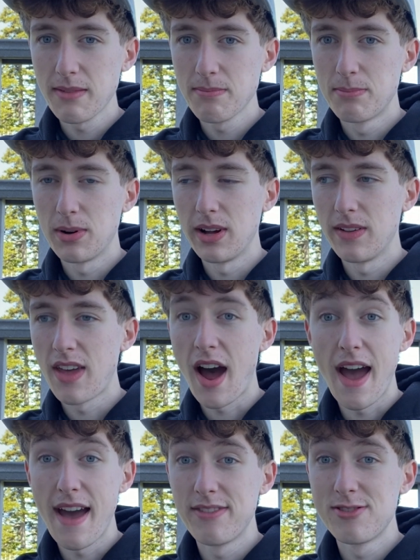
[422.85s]
But I
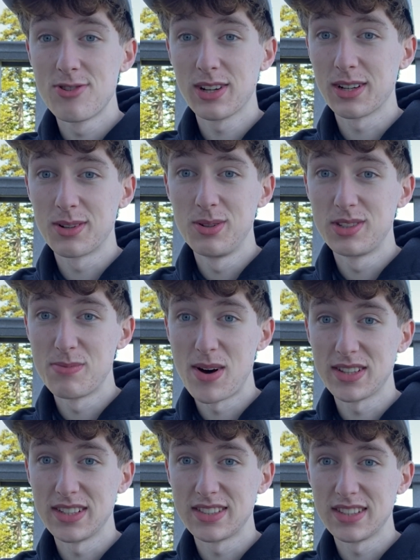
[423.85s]
haven't drinking Cruz de
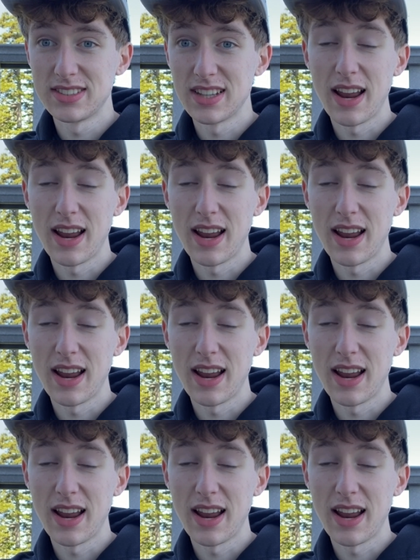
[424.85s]
Malta since then.